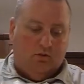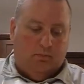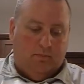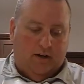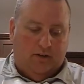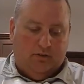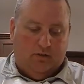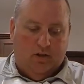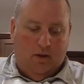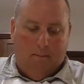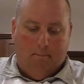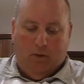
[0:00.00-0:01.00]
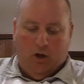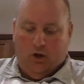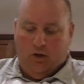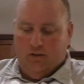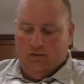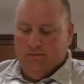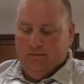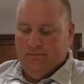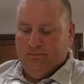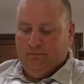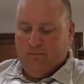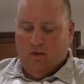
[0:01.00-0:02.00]
nice butter.
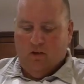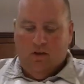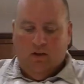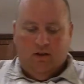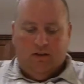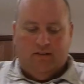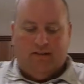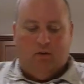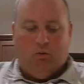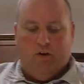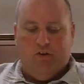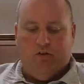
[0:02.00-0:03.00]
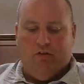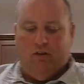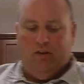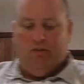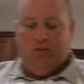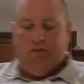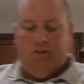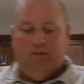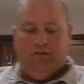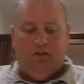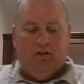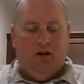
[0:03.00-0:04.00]
Get that rich
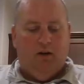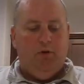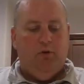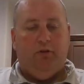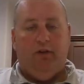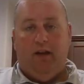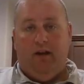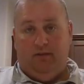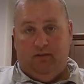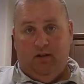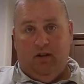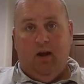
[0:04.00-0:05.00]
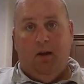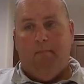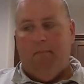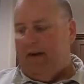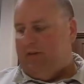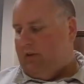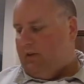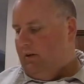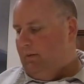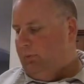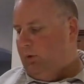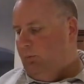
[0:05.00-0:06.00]
deliciousness. I'm using that Magic
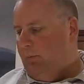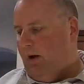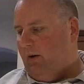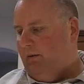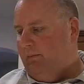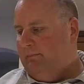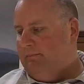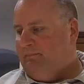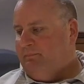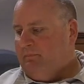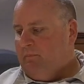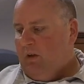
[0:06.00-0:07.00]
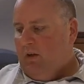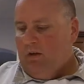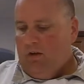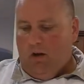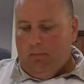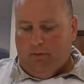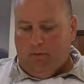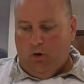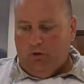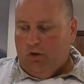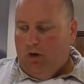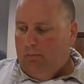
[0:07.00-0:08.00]
Blue bottle. I'm gonna
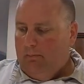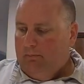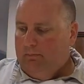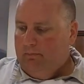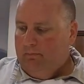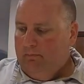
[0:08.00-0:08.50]
throw some